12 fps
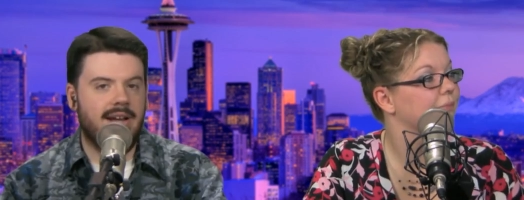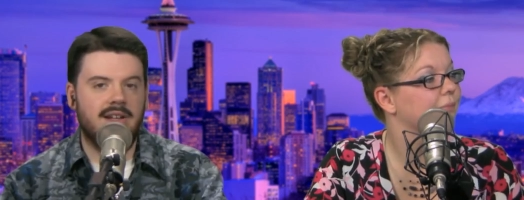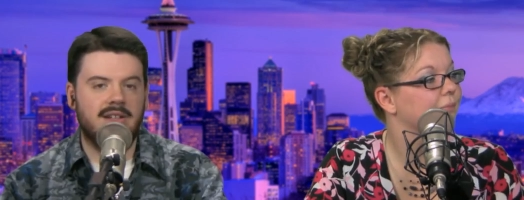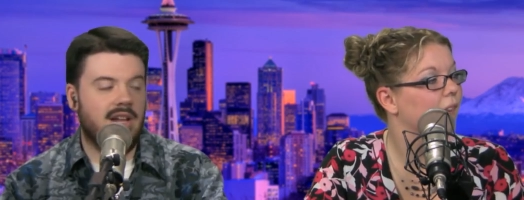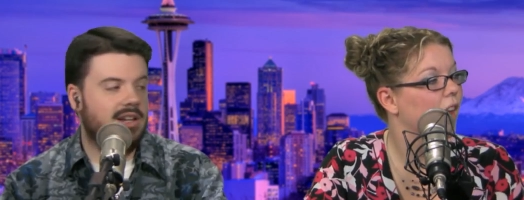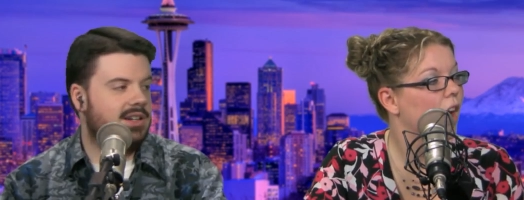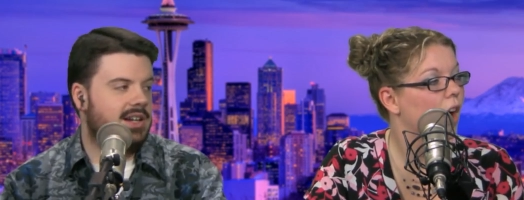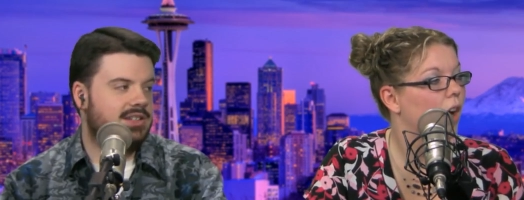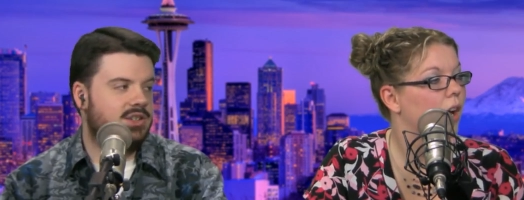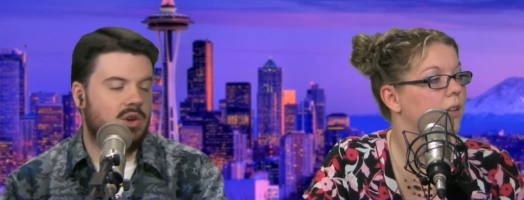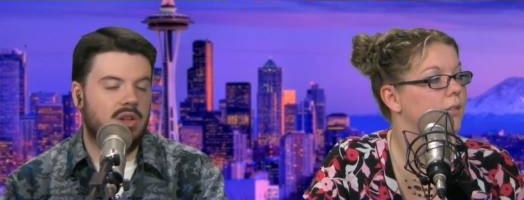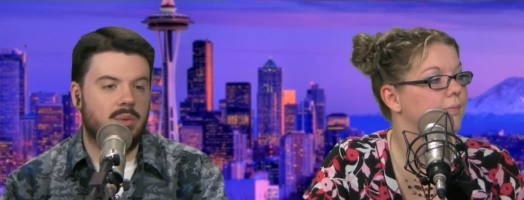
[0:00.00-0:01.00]
Speaker 1: I, I'll, I'll I'll
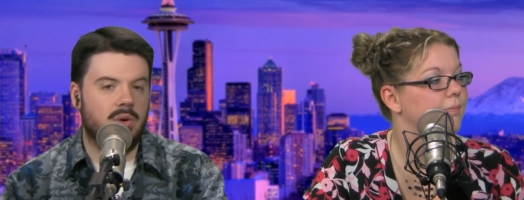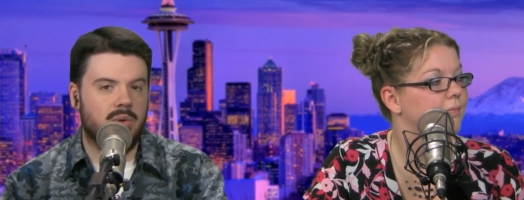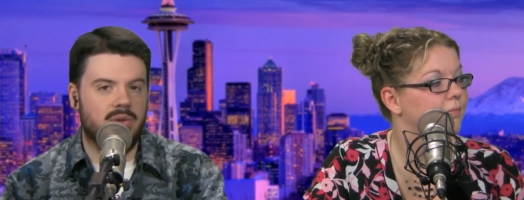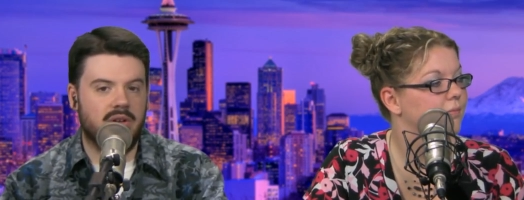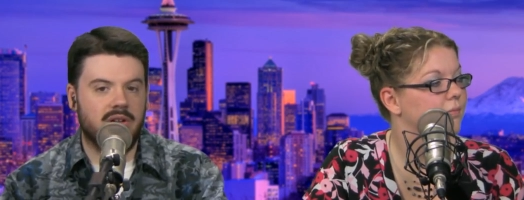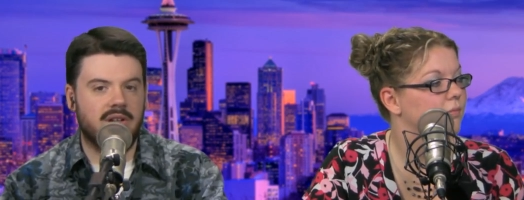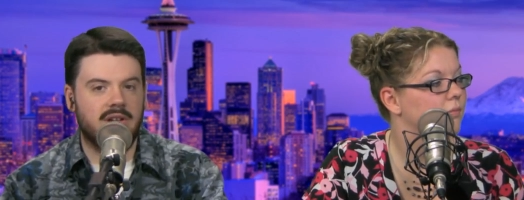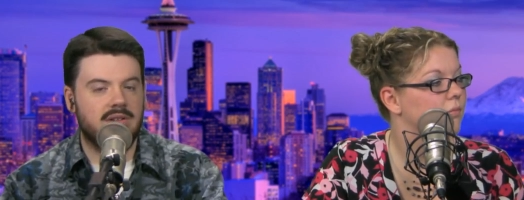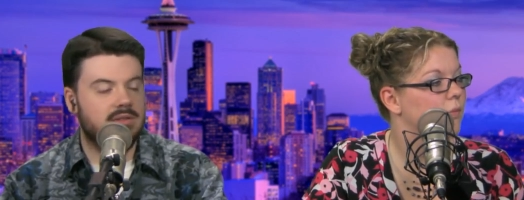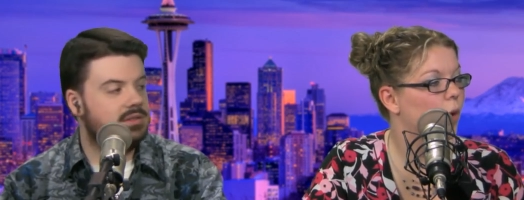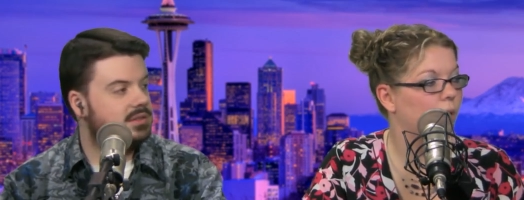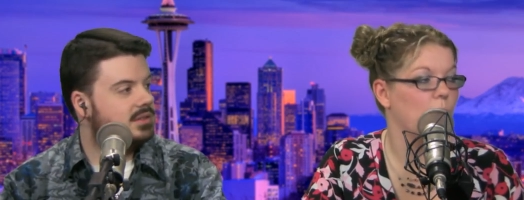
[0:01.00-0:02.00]
totally work with you on that.
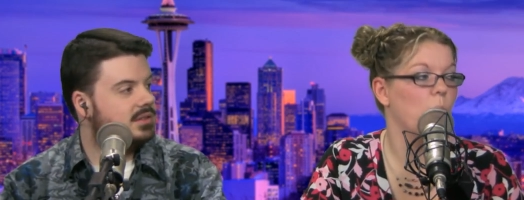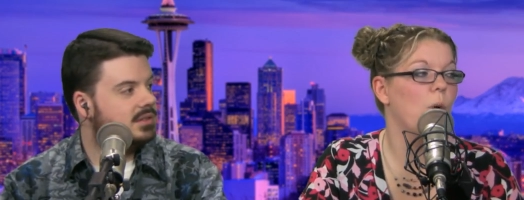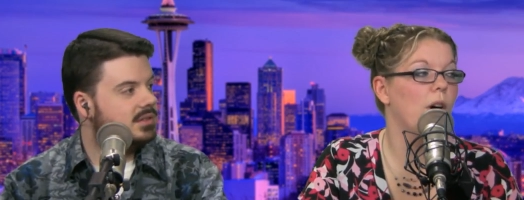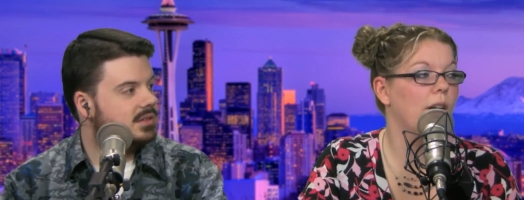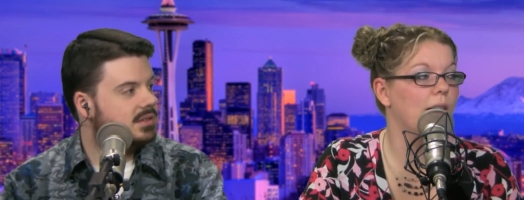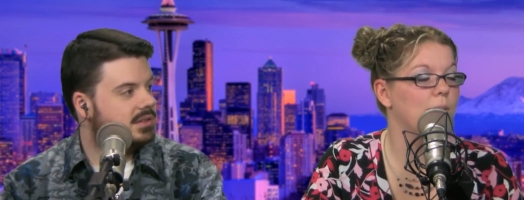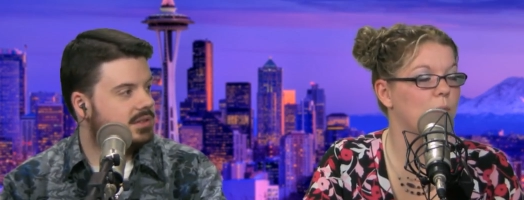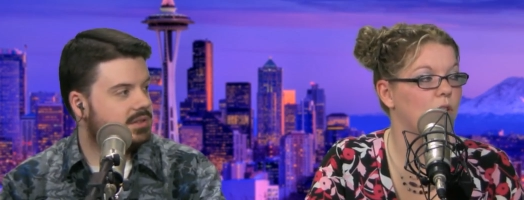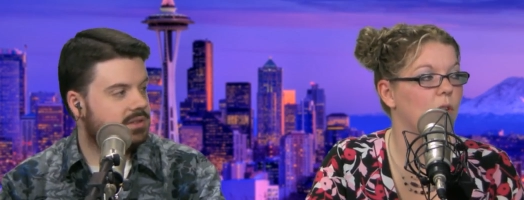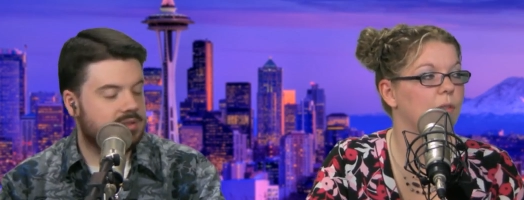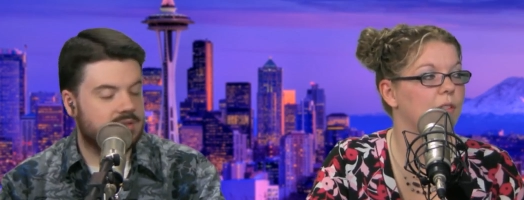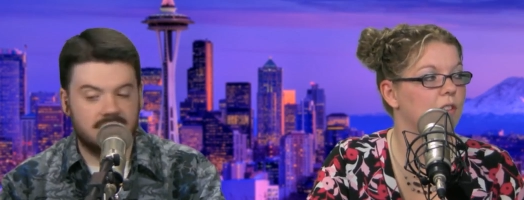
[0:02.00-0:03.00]
Speaker 2: Okay. Well, um,
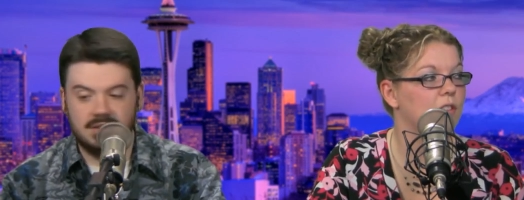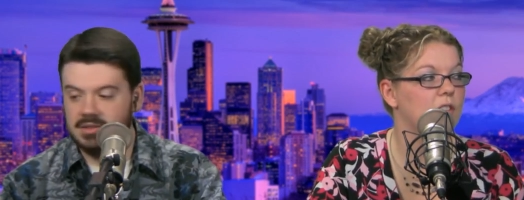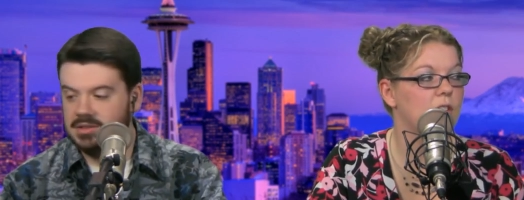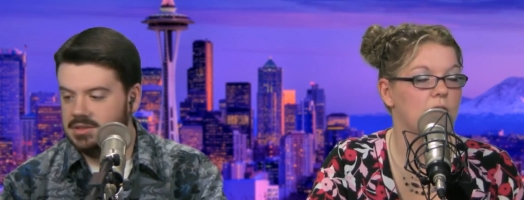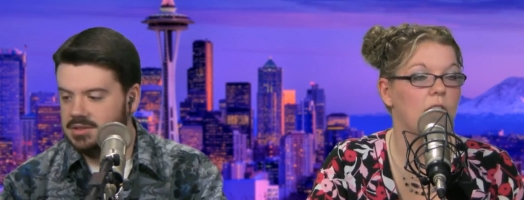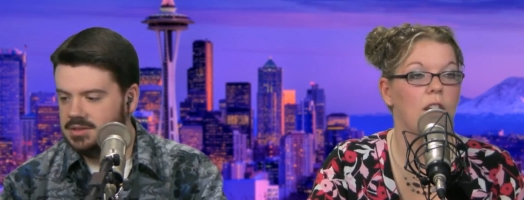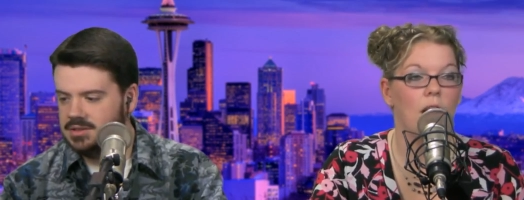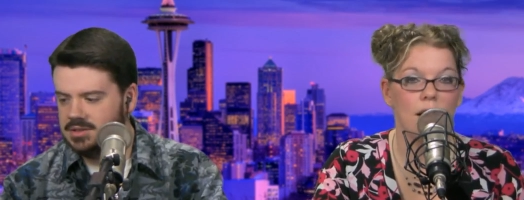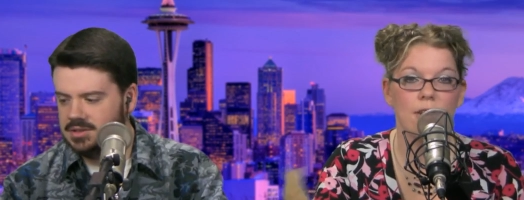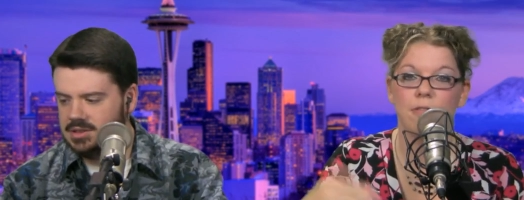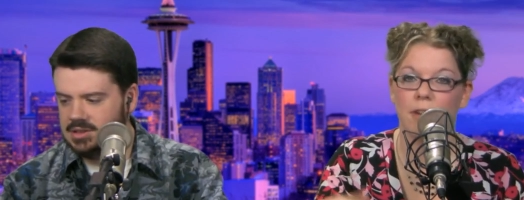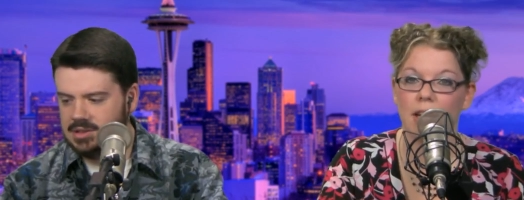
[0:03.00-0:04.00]
so there's just a
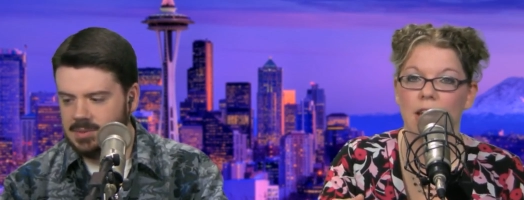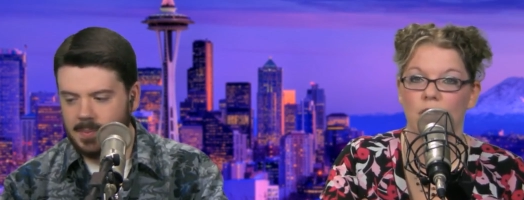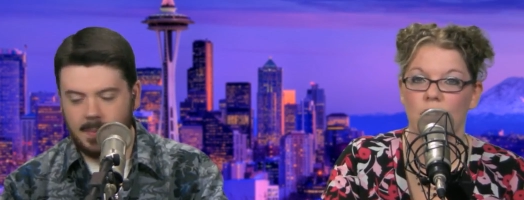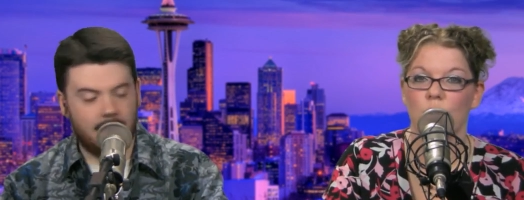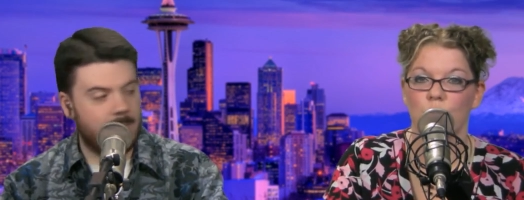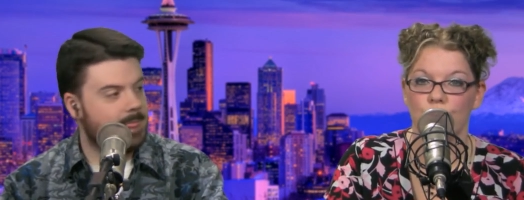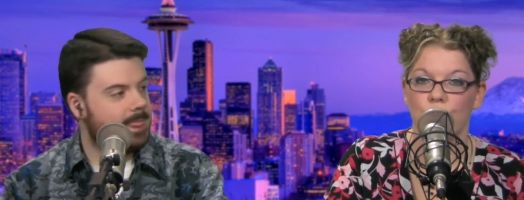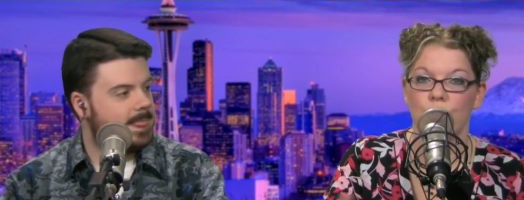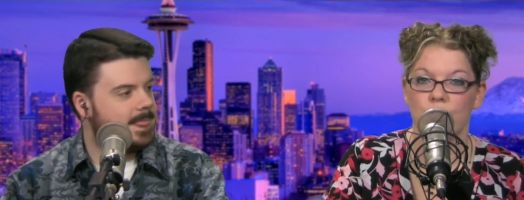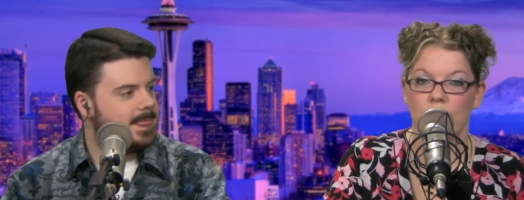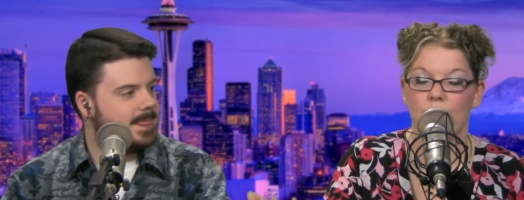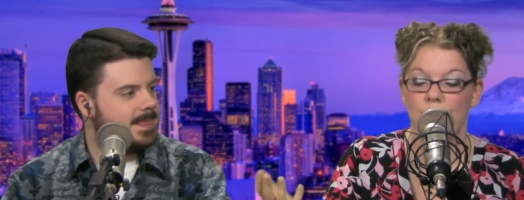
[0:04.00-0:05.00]
lot of funny internet
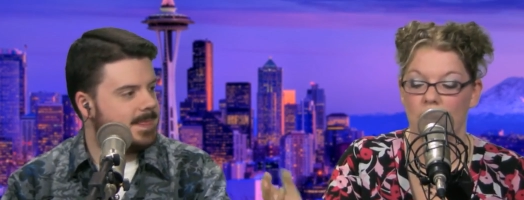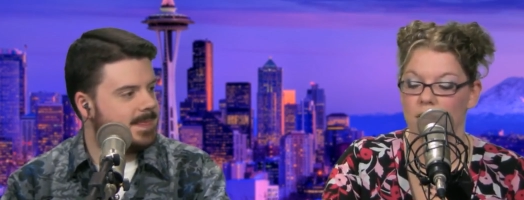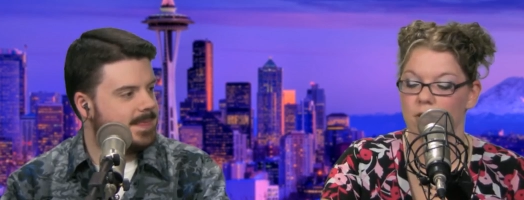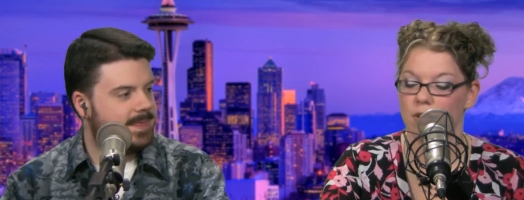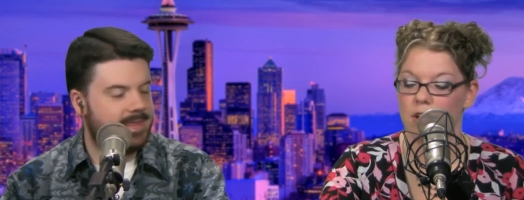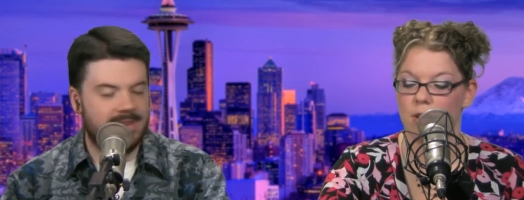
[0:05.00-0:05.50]
rules. I'm not going to